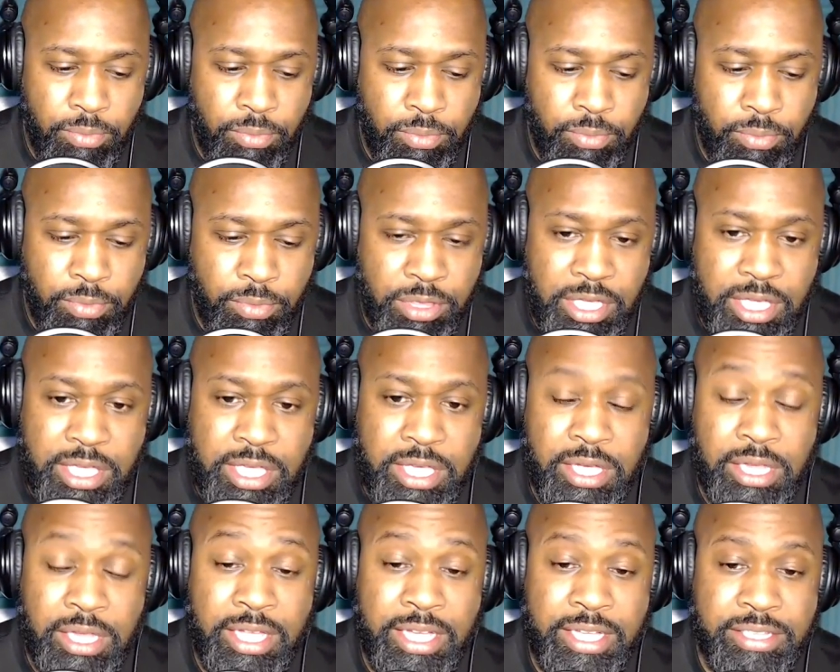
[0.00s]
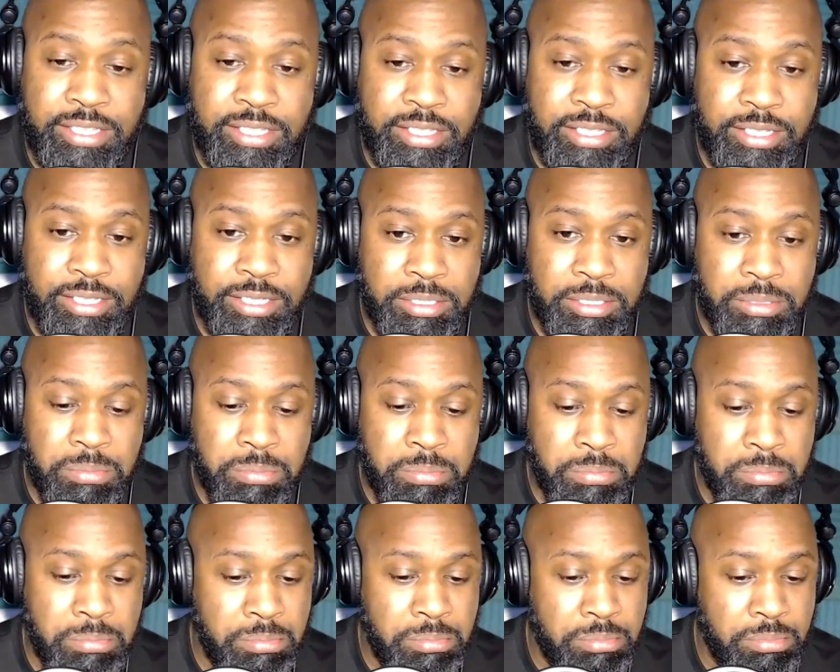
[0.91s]
When they kill us,
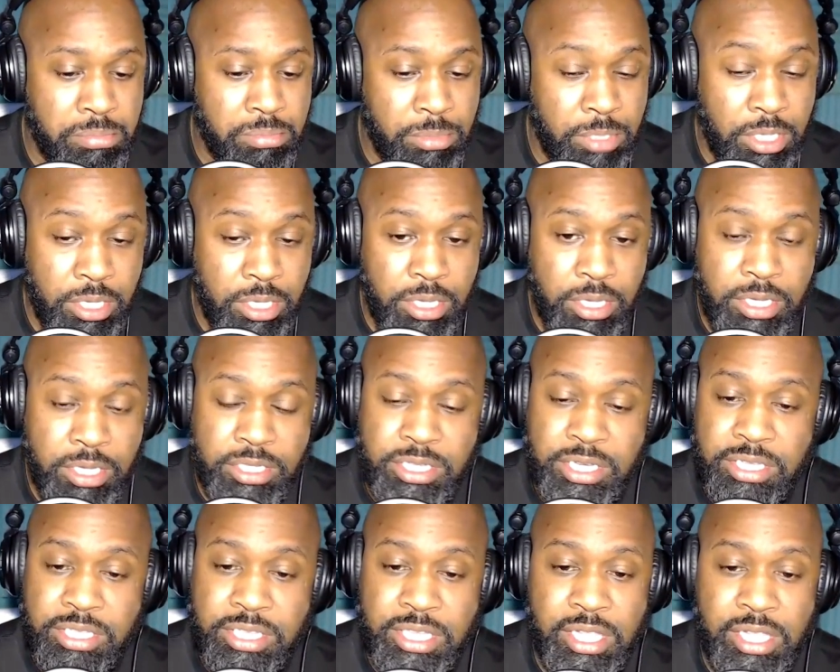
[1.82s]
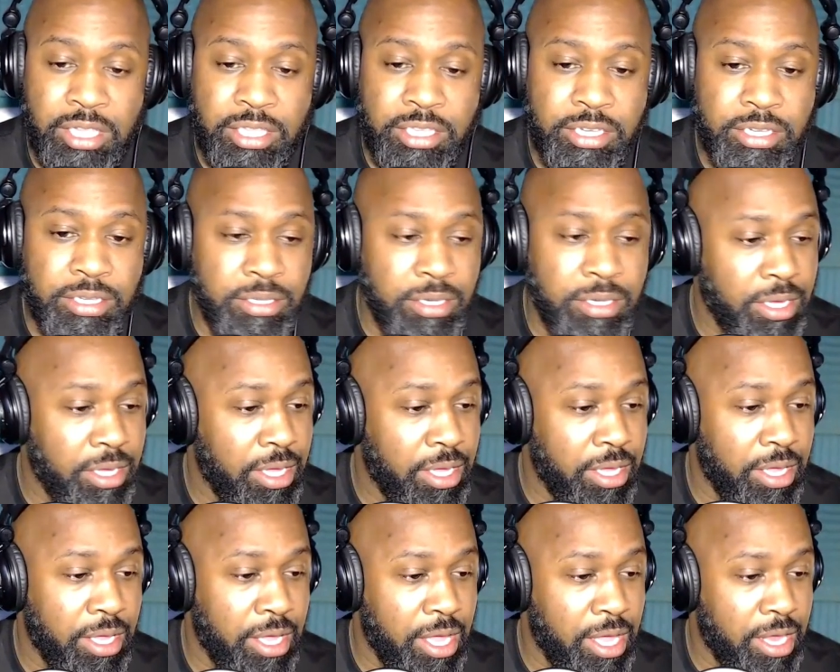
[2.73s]
it's just killing
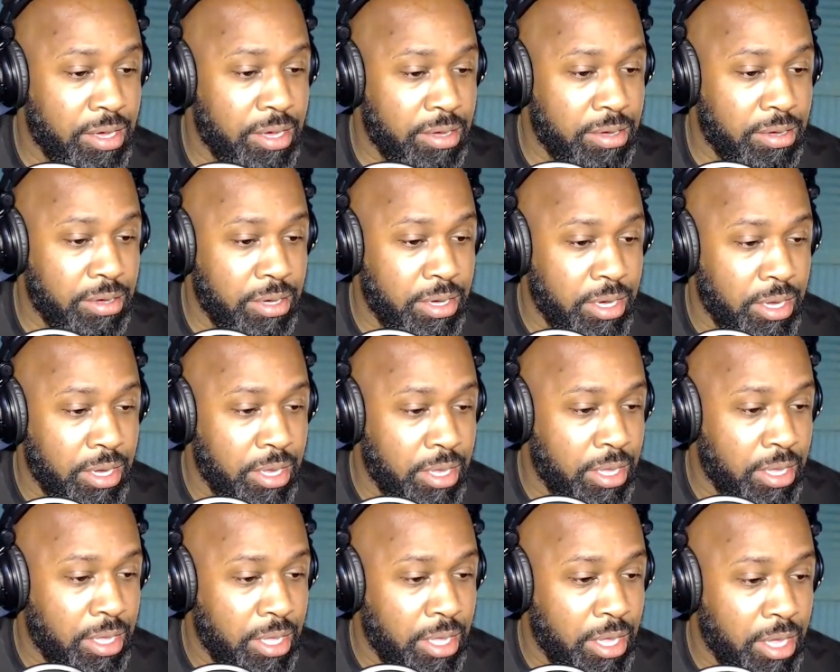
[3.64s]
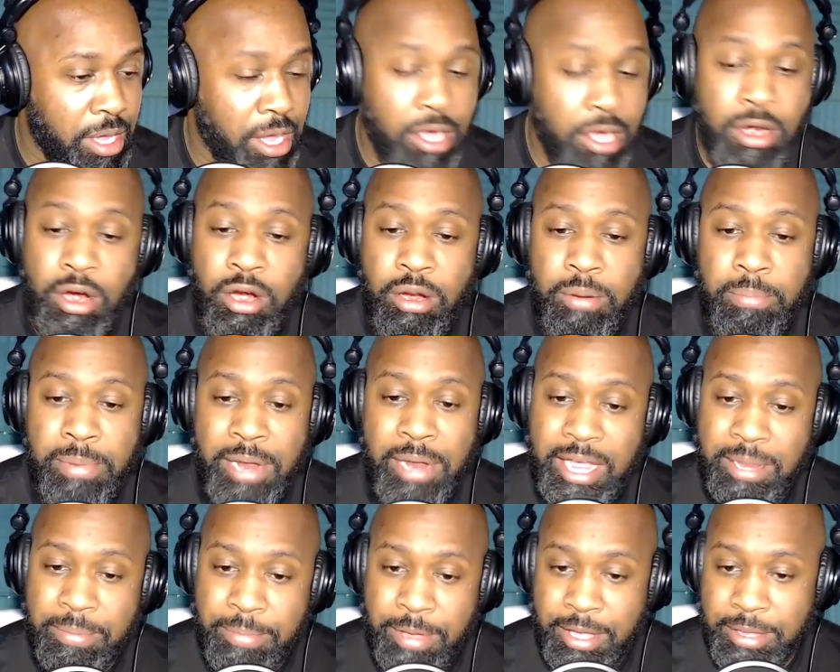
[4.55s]
an unarmed
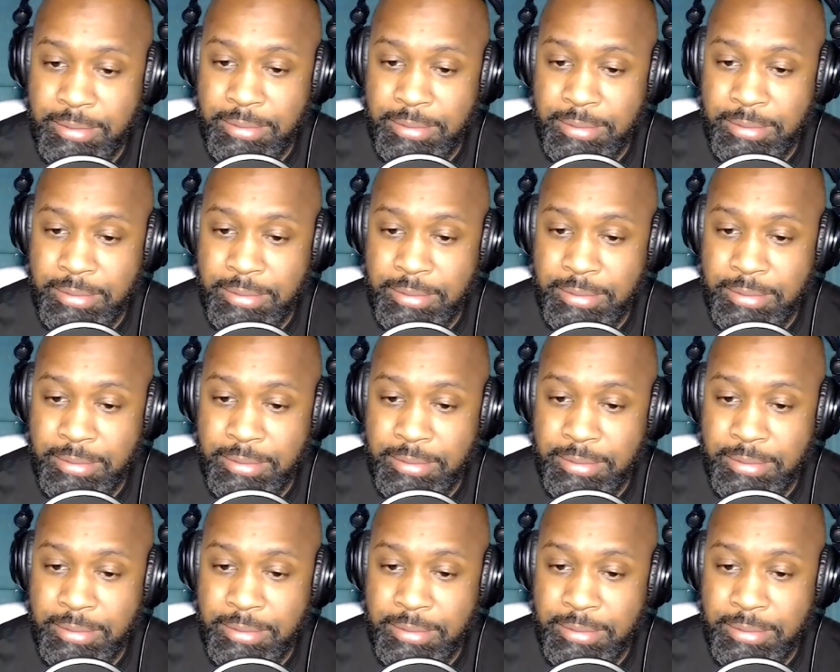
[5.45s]
black man.